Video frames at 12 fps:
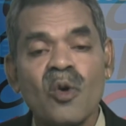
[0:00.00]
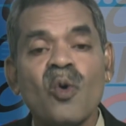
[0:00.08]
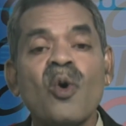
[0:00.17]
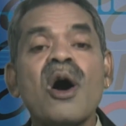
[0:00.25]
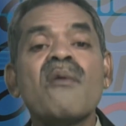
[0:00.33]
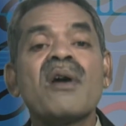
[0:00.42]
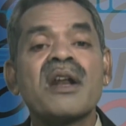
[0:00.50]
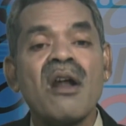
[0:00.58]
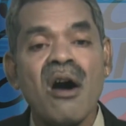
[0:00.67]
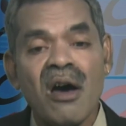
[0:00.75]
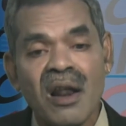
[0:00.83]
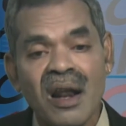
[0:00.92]

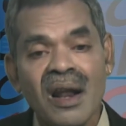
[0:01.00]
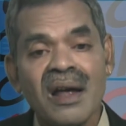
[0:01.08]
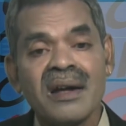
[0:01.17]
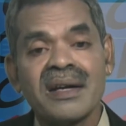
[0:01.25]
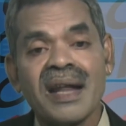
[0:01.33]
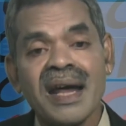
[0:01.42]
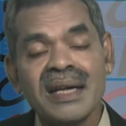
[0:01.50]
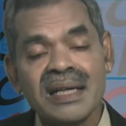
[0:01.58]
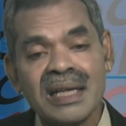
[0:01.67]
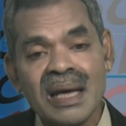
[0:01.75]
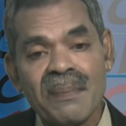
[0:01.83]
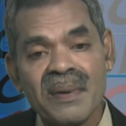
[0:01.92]
Overall,
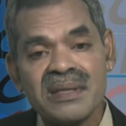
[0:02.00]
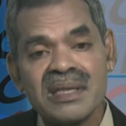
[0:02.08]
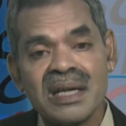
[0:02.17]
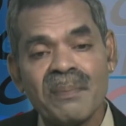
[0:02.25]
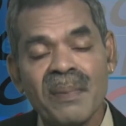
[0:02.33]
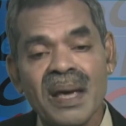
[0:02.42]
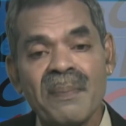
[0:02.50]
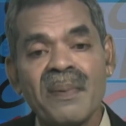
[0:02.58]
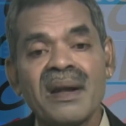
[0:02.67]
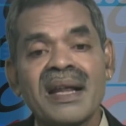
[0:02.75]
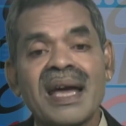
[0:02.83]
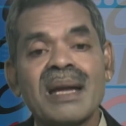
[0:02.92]
90%
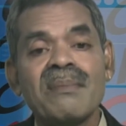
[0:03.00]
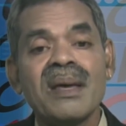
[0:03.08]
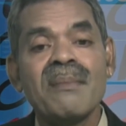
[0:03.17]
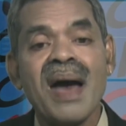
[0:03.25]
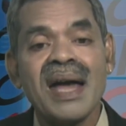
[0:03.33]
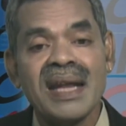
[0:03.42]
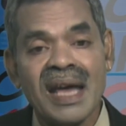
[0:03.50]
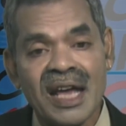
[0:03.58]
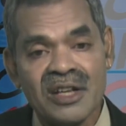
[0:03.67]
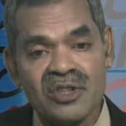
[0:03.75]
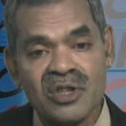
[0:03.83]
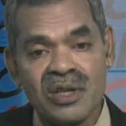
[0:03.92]
people can be
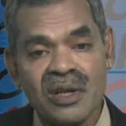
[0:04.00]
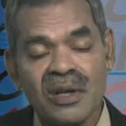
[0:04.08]
managed,